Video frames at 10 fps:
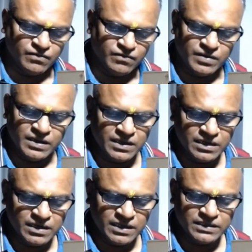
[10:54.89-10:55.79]
where
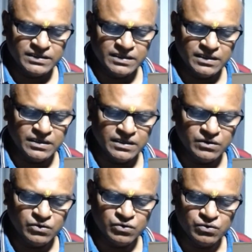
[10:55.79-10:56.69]
does he
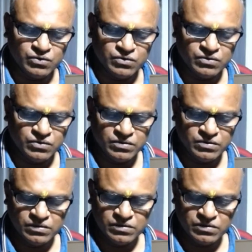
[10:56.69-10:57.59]
go
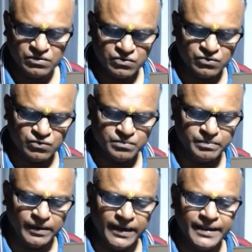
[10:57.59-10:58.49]
to
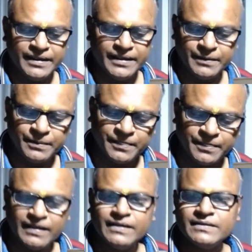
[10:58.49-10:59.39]
play,
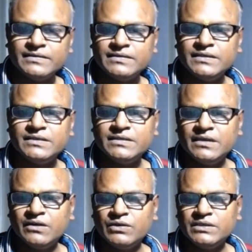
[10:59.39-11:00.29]
this is a
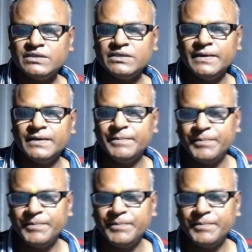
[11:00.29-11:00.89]
question.